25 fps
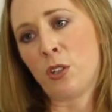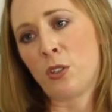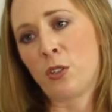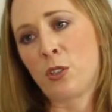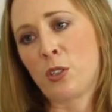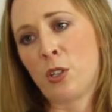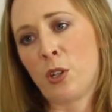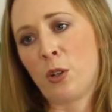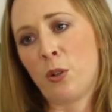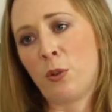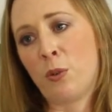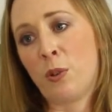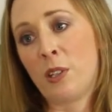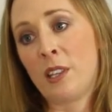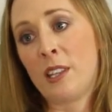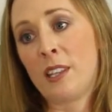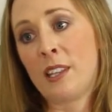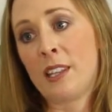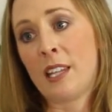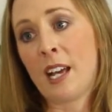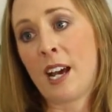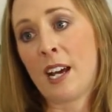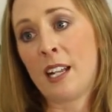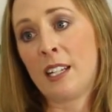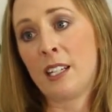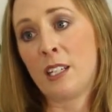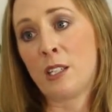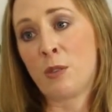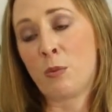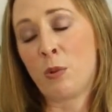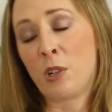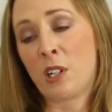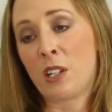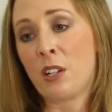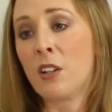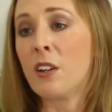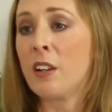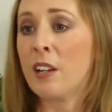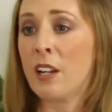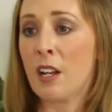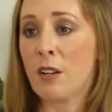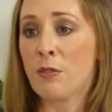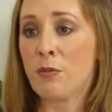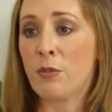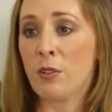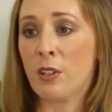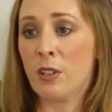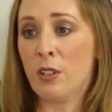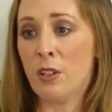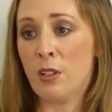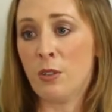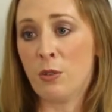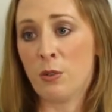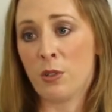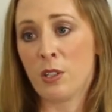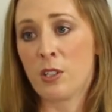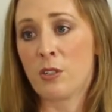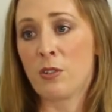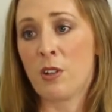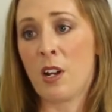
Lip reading: So that is worth looking out for in the North